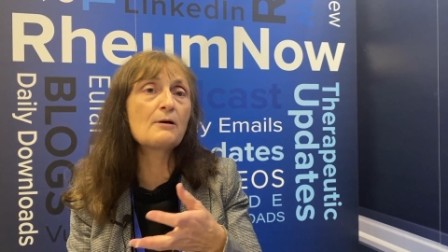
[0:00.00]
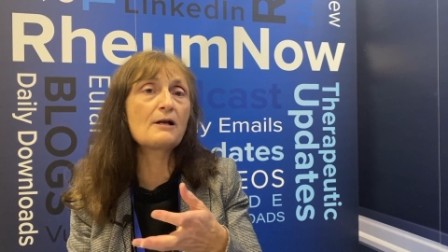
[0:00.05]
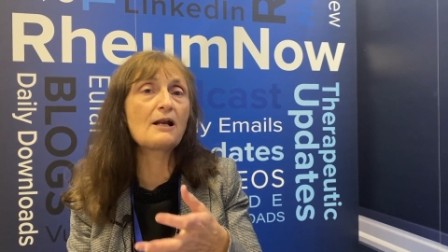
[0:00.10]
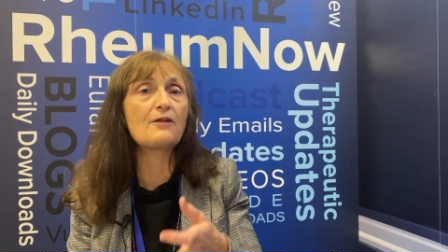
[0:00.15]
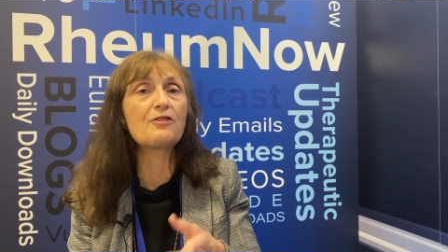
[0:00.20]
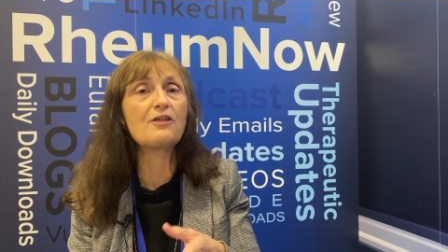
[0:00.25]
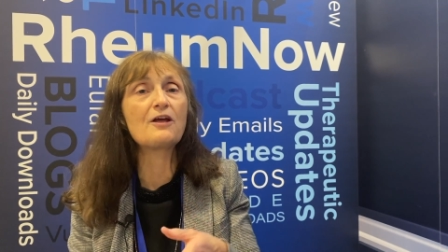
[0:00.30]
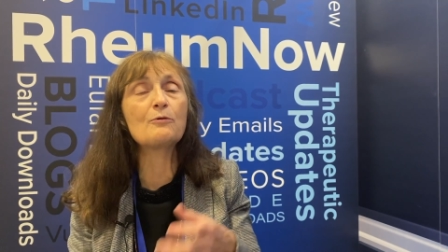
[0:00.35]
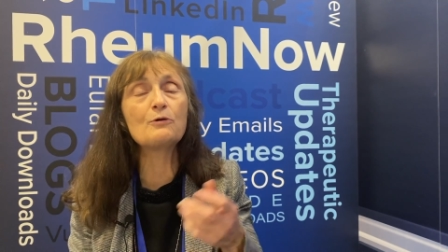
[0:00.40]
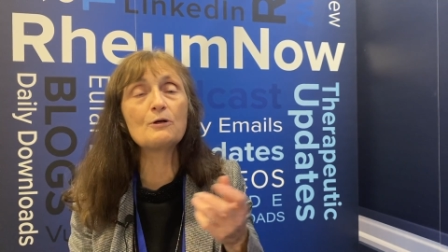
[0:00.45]

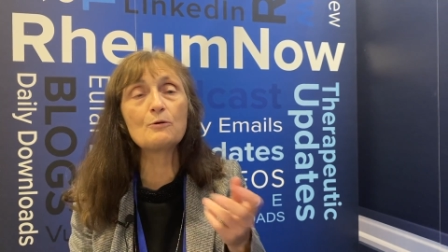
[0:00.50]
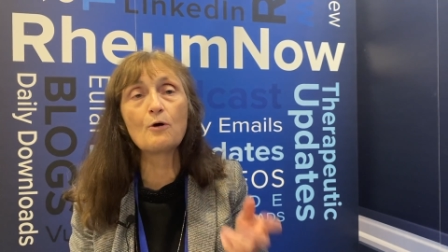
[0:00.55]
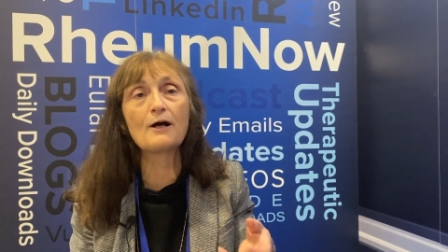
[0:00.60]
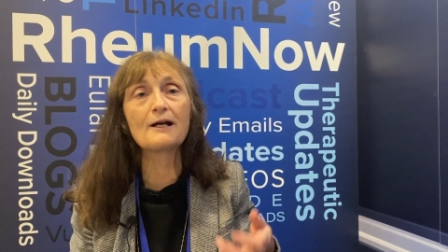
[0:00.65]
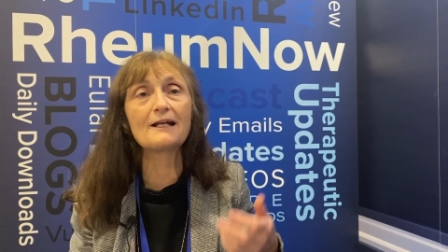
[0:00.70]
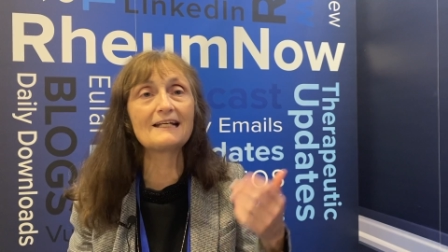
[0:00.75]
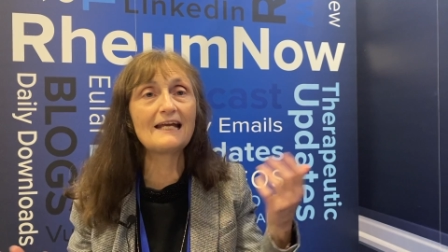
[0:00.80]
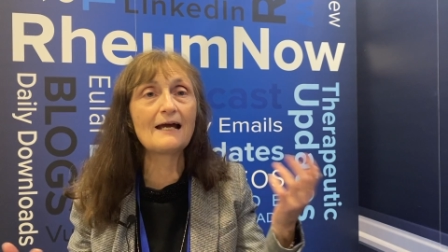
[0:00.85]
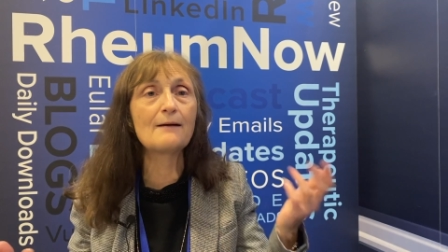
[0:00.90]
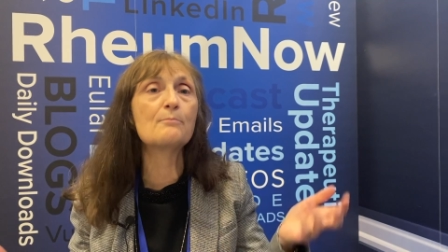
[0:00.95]
think we want to
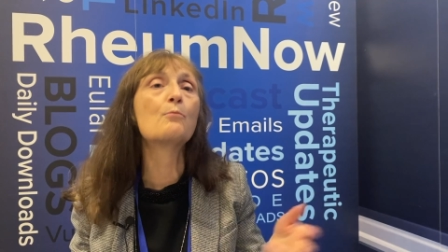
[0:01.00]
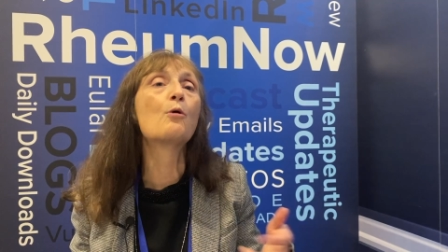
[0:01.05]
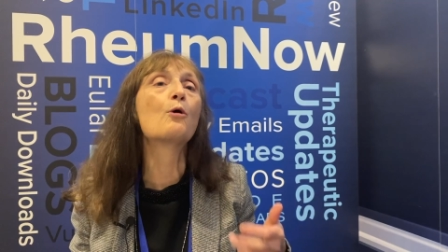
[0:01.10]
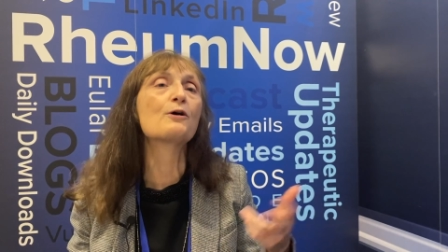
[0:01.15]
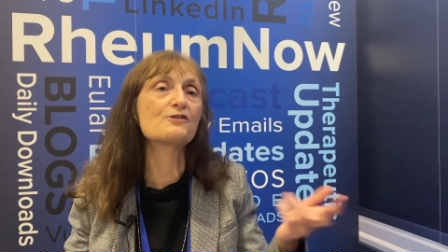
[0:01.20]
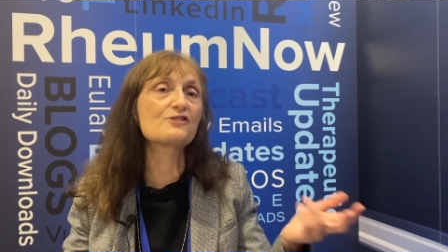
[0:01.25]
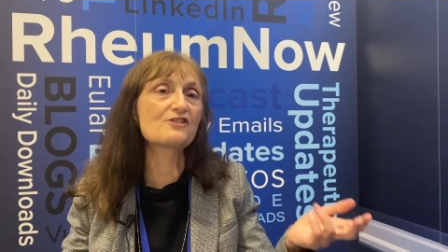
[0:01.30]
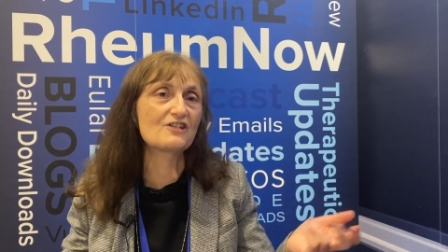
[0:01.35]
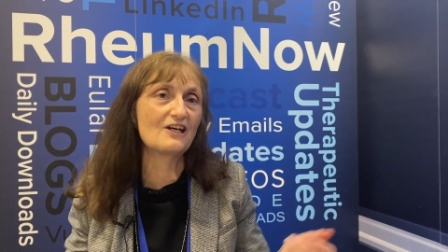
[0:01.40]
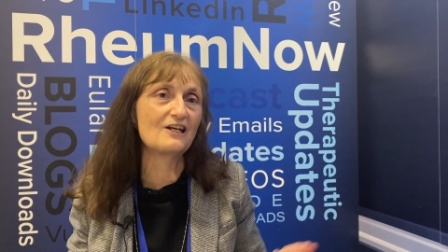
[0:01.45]
get more
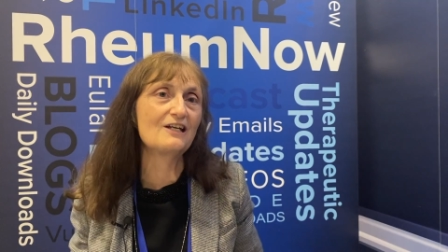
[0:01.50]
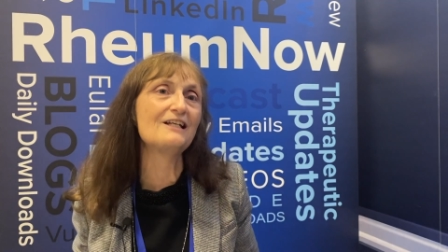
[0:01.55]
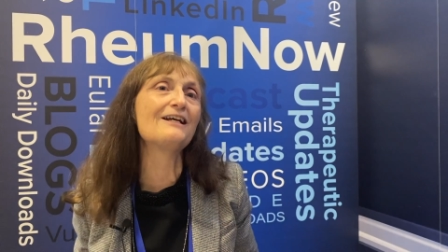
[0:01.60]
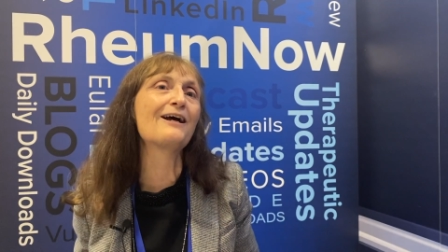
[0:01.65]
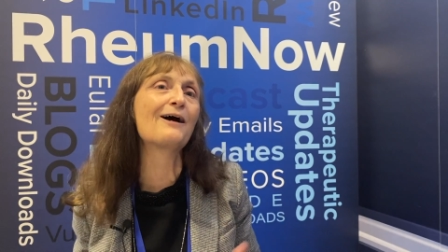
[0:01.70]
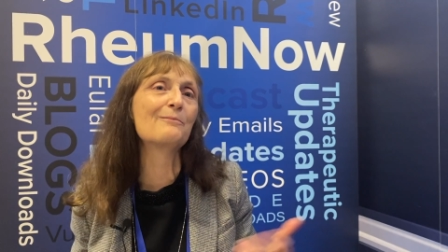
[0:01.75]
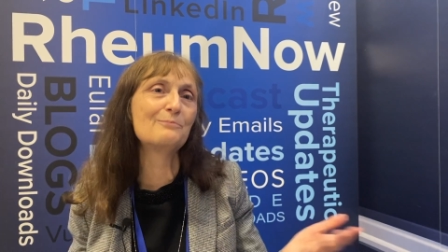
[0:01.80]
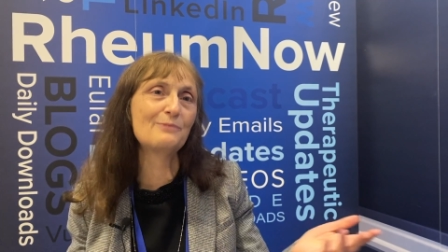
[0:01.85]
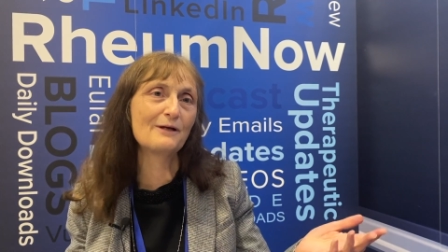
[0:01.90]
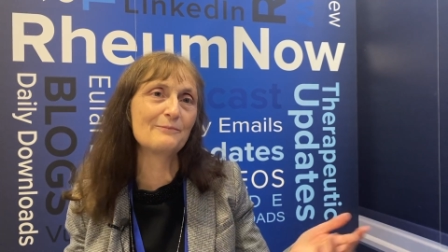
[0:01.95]
skinny on
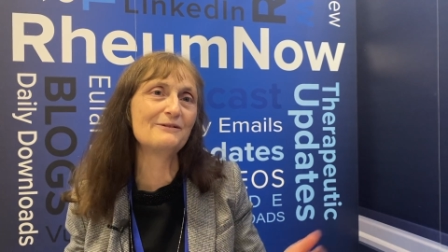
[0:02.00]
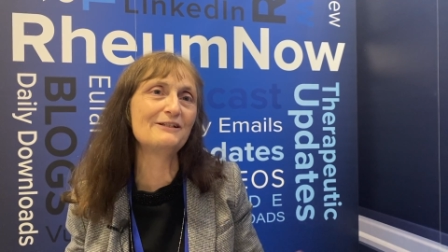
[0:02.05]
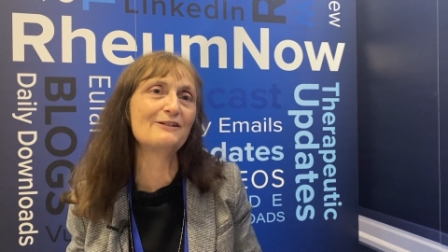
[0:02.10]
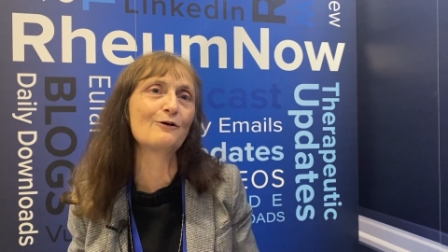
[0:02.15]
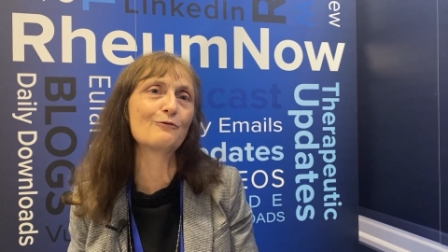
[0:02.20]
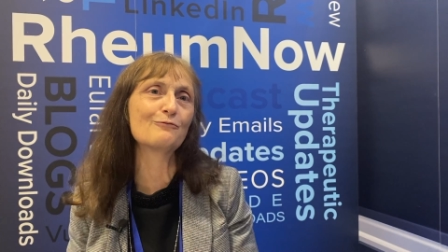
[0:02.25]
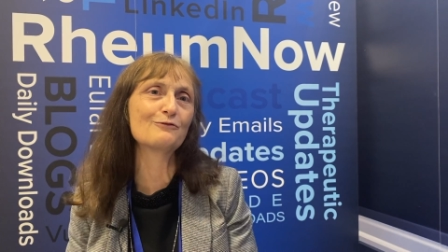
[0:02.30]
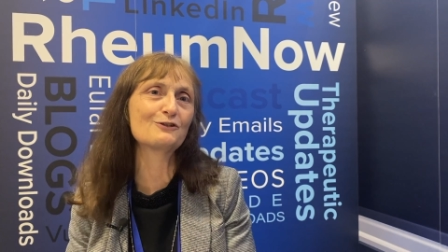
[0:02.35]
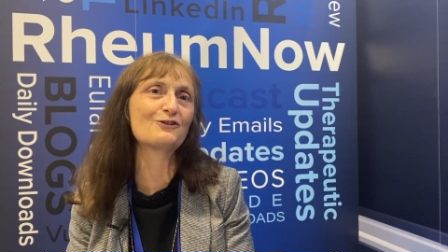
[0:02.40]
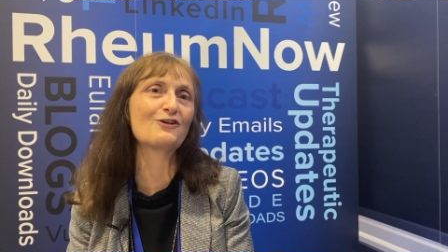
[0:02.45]
Bimmy
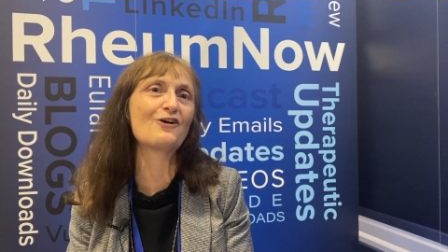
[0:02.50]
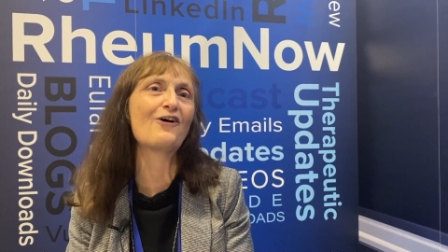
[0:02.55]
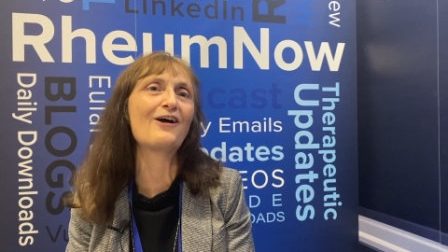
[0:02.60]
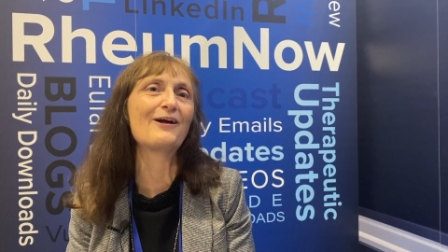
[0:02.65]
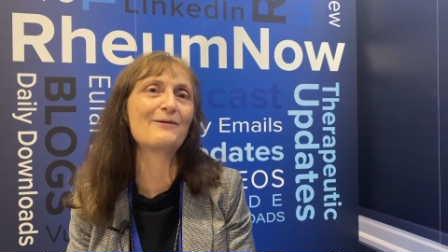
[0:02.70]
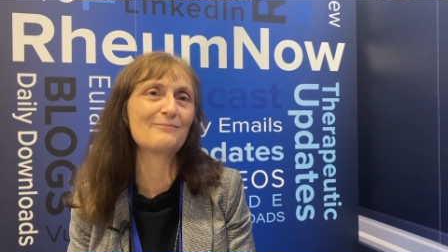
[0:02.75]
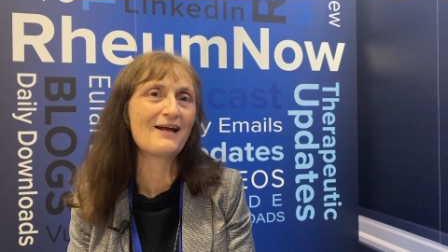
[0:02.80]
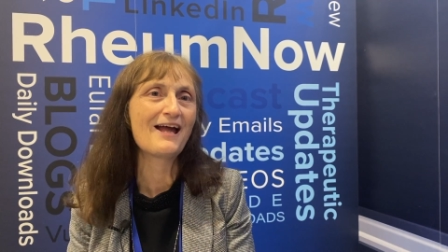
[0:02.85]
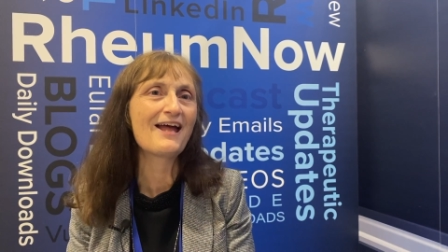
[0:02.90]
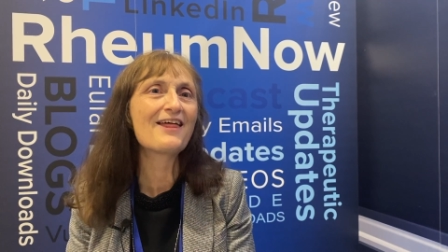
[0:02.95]
over
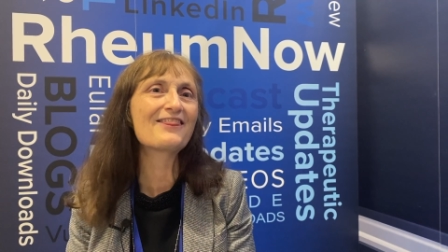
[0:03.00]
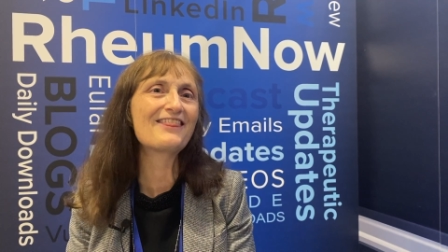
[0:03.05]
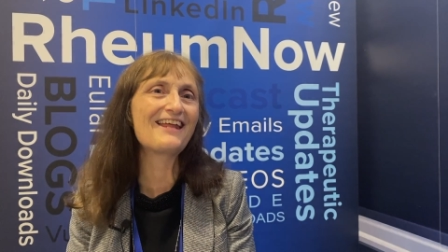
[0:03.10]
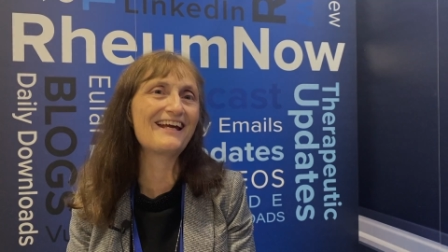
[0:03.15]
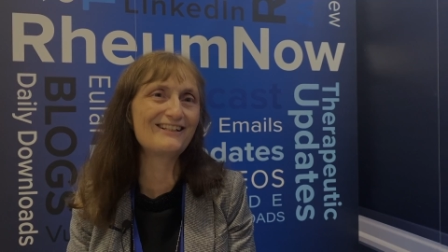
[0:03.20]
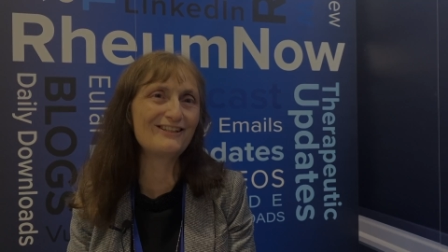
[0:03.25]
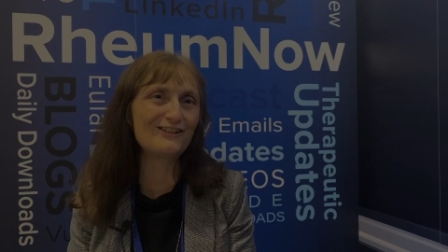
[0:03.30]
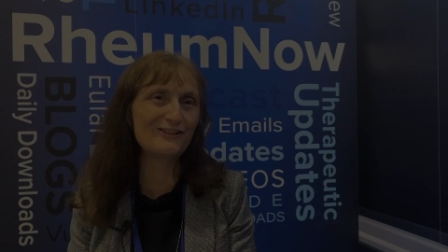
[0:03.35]
time. Thank